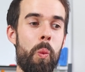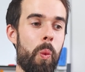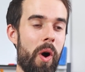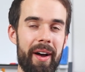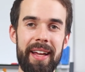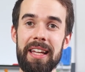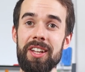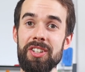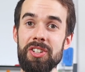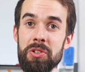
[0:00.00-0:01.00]
why
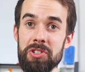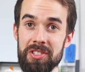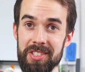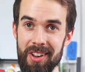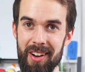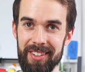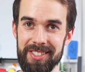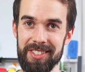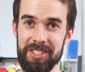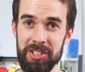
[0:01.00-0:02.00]
you should
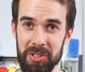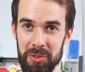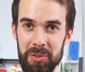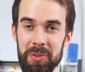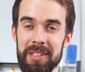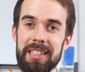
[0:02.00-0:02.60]
start too